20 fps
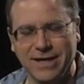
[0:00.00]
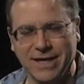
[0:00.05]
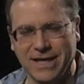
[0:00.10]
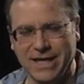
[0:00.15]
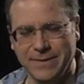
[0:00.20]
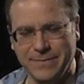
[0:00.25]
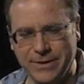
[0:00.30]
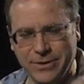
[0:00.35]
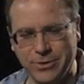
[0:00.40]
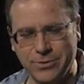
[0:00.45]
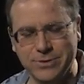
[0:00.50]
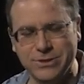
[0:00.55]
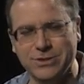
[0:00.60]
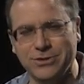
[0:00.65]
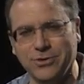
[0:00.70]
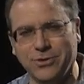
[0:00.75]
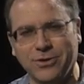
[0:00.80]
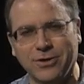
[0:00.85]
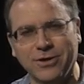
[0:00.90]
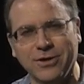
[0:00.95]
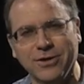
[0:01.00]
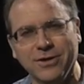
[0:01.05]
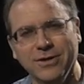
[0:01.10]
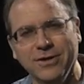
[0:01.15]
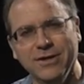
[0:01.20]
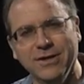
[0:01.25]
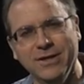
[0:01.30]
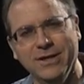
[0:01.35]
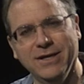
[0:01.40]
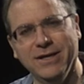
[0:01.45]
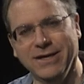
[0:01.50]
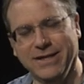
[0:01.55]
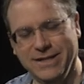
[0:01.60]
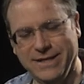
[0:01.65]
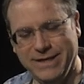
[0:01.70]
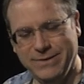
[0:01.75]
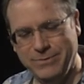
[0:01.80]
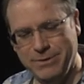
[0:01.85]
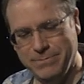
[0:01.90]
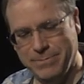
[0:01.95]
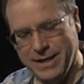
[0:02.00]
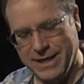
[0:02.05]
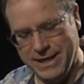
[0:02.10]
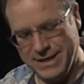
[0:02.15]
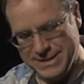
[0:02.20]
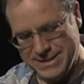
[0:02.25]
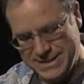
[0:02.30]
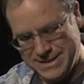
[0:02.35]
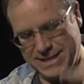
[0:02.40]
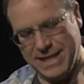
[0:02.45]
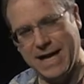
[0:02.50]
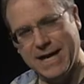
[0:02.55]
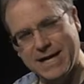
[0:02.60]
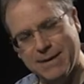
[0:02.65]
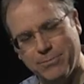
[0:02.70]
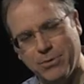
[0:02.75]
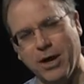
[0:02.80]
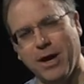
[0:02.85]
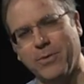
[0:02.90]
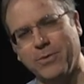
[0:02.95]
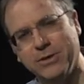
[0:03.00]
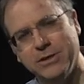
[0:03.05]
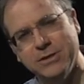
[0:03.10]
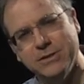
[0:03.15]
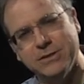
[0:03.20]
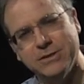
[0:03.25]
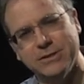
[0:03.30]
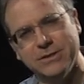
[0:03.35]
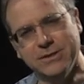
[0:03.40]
Then we go to a store. And then we buy a stack of bratwurst